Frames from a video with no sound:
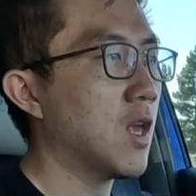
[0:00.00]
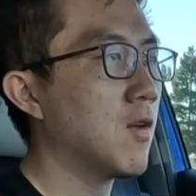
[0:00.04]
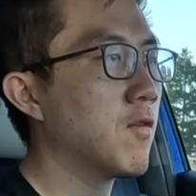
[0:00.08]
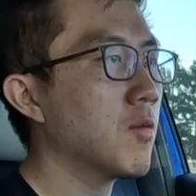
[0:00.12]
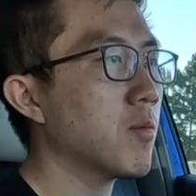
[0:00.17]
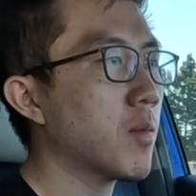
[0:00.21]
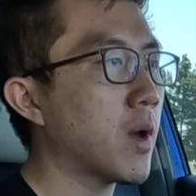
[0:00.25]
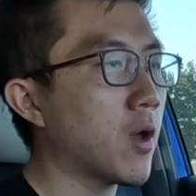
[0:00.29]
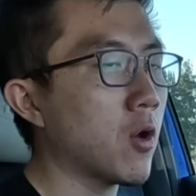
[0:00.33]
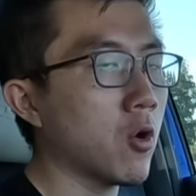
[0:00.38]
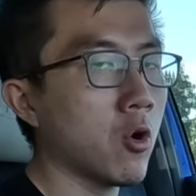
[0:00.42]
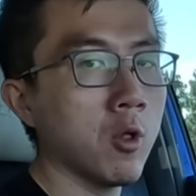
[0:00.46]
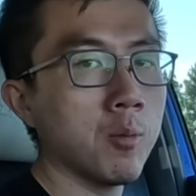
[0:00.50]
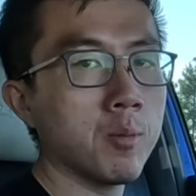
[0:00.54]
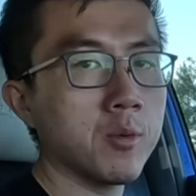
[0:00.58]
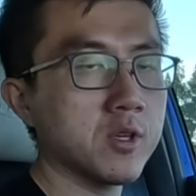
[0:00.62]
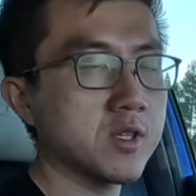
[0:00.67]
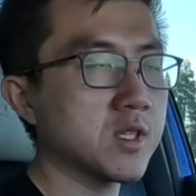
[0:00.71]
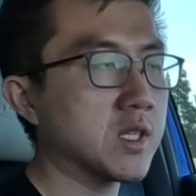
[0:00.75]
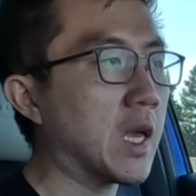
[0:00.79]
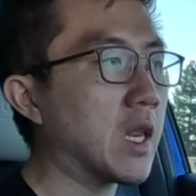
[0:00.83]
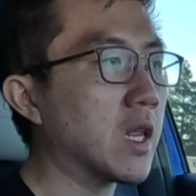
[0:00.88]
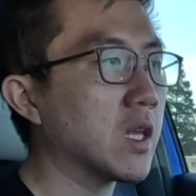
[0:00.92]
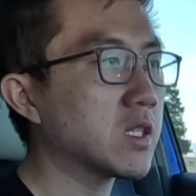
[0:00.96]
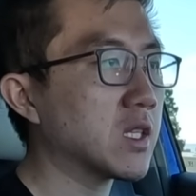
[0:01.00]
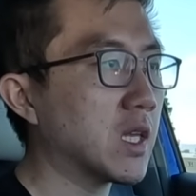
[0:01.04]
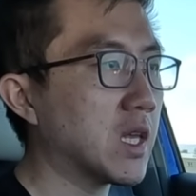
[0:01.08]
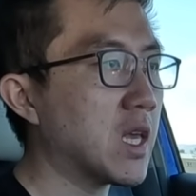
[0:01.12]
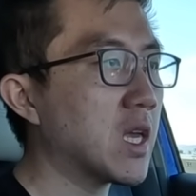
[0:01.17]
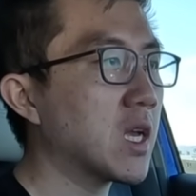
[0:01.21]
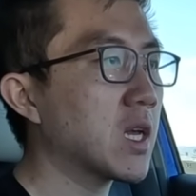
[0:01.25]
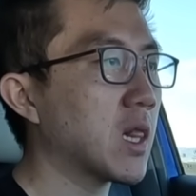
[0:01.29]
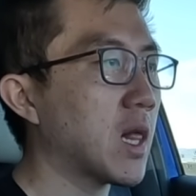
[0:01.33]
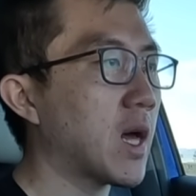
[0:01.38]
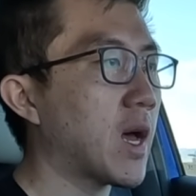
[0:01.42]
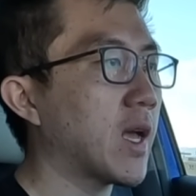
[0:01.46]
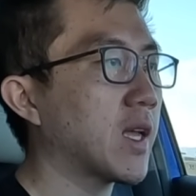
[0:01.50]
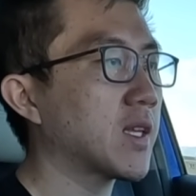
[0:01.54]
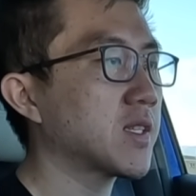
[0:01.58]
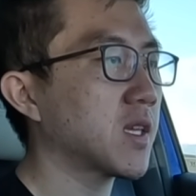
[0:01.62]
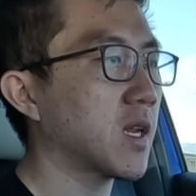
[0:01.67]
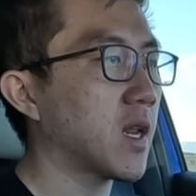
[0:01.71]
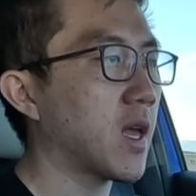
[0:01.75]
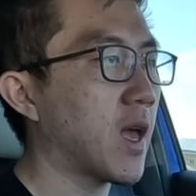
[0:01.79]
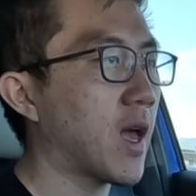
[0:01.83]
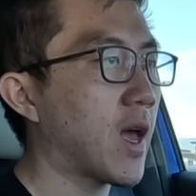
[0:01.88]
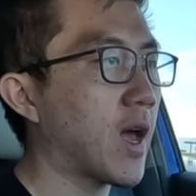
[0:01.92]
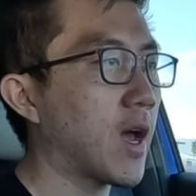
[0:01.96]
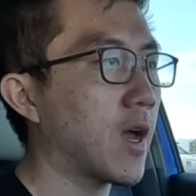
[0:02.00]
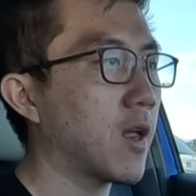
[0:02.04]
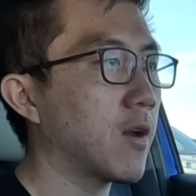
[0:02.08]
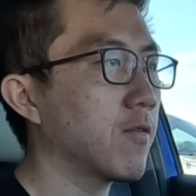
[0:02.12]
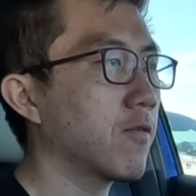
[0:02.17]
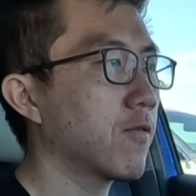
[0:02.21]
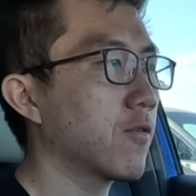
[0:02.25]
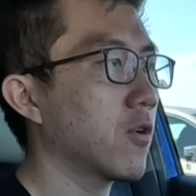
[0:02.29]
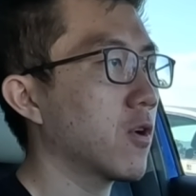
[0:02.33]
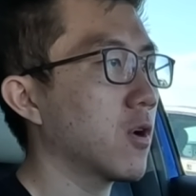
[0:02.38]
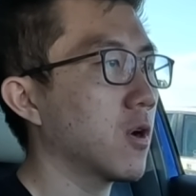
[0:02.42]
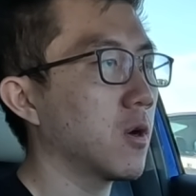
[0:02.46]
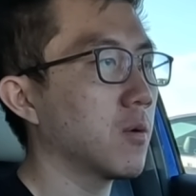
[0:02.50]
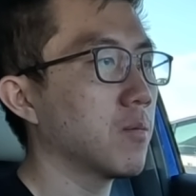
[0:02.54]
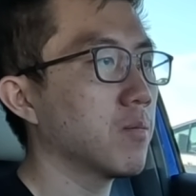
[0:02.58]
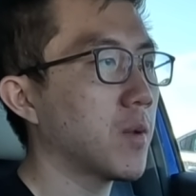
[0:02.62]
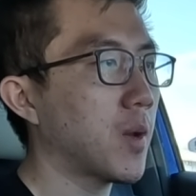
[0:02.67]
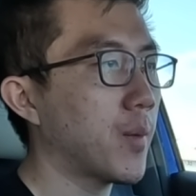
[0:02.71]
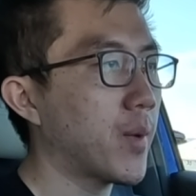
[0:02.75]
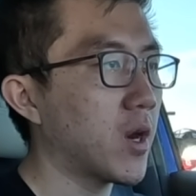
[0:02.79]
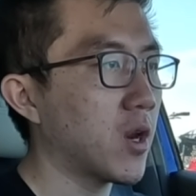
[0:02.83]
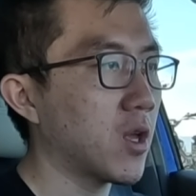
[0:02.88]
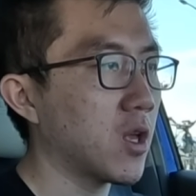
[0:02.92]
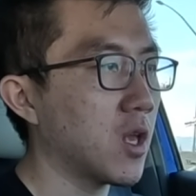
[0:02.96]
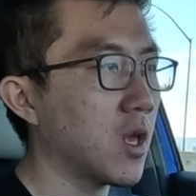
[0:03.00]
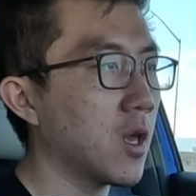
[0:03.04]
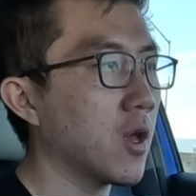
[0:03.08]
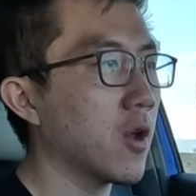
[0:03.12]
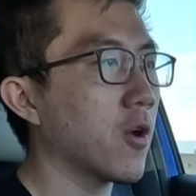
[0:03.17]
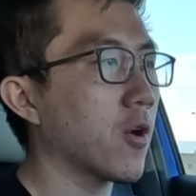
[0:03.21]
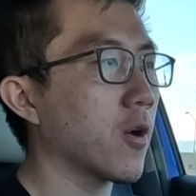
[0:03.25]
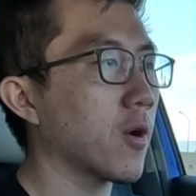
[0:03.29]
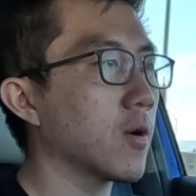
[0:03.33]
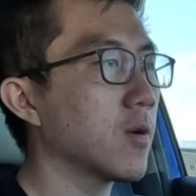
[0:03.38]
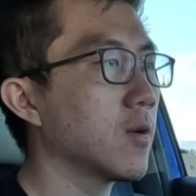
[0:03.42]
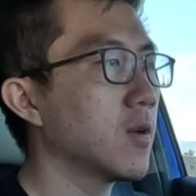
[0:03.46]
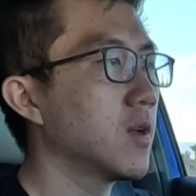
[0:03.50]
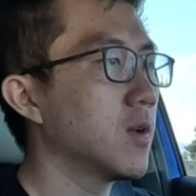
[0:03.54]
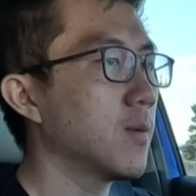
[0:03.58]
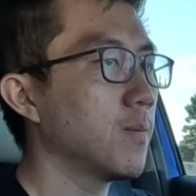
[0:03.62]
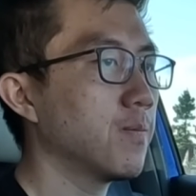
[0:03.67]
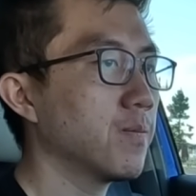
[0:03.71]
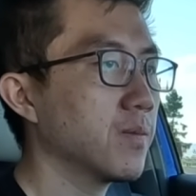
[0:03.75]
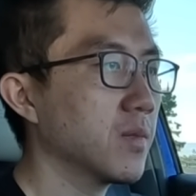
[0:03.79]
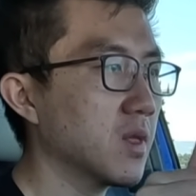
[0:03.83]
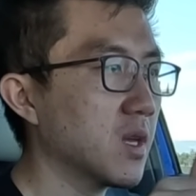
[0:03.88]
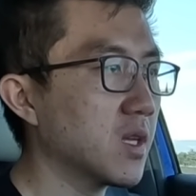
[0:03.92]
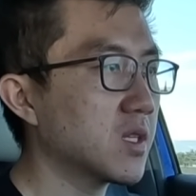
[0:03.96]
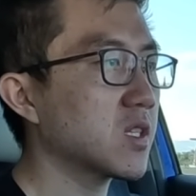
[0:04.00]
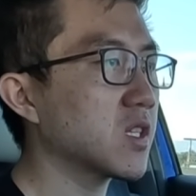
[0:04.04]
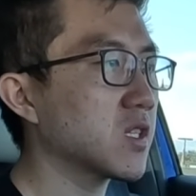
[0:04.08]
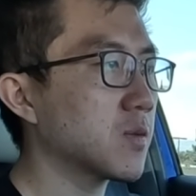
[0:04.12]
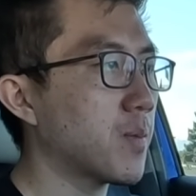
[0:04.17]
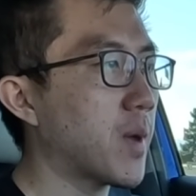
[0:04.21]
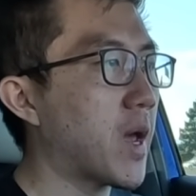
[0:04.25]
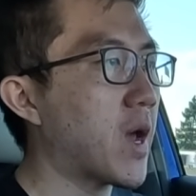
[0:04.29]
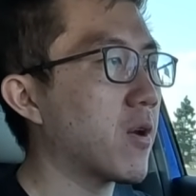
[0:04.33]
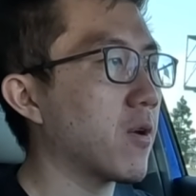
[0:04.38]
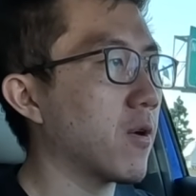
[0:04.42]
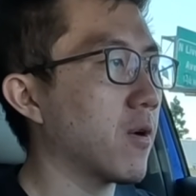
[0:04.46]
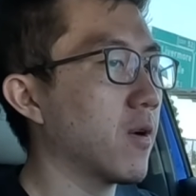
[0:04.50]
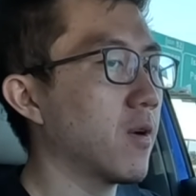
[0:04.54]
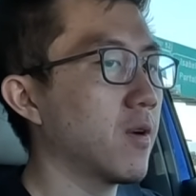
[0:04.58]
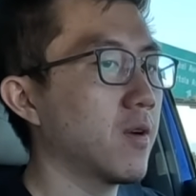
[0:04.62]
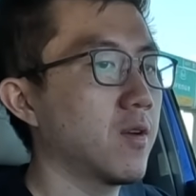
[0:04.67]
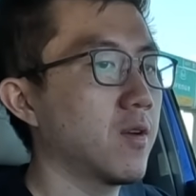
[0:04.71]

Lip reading: even my old Mercedes E-Class that I had for about a year. This is better.